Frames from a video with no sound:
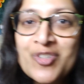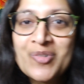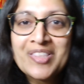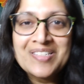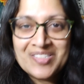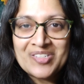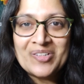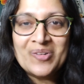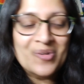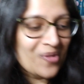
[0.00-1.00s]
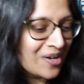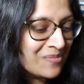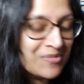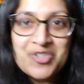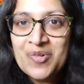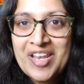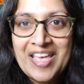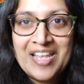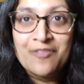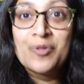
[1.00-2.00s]
are doing this too. You're welcome to join
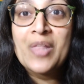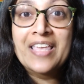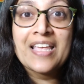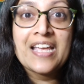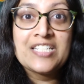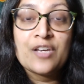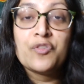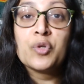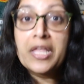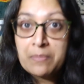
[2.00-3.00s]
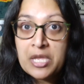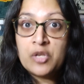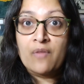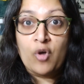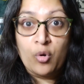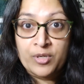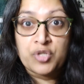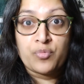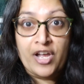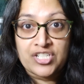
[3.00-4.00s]
in. If you like that idea, if you're like me and you have a whole bunch
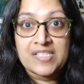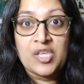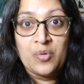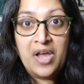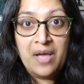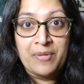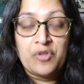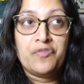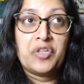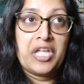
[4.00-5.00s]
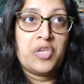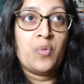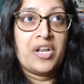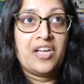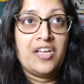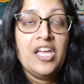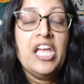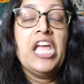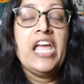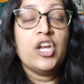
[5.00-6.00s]
of projects queued up and you feel like you want to
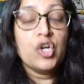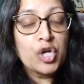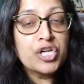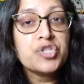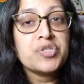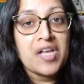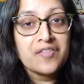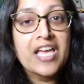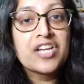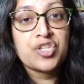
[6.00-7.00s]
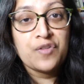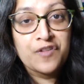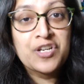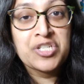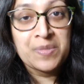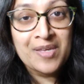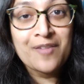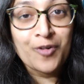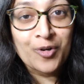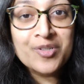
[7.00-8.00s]
encourage yourself to actually finish something
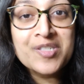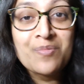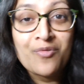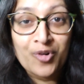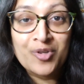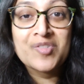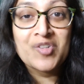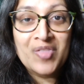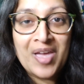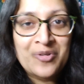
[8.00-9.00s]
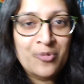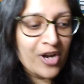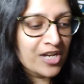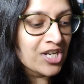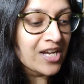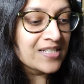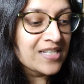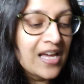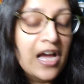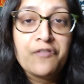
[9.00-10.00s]
first before you start that new
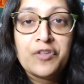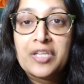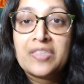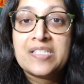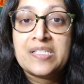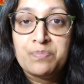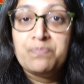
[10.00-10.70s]
project, I feel like this